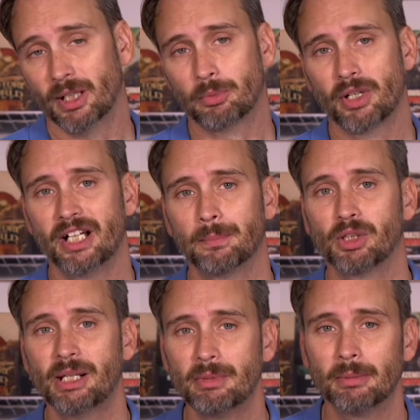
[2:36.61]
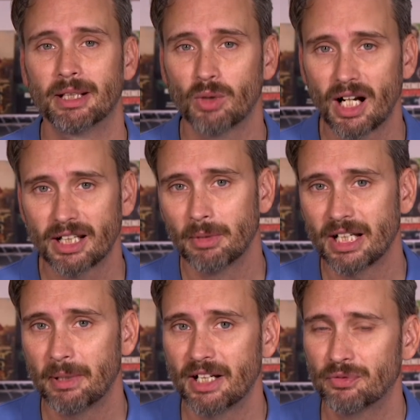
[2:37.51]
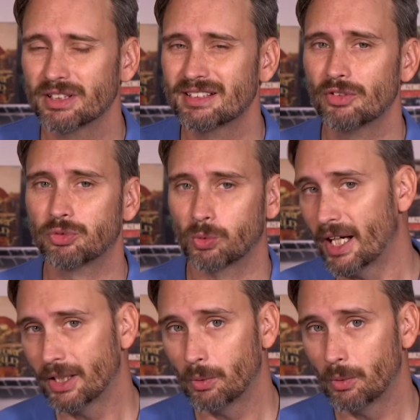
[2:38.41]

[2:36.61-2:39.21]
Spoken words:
I upgraded to premium, and Rocket Money paid for itself right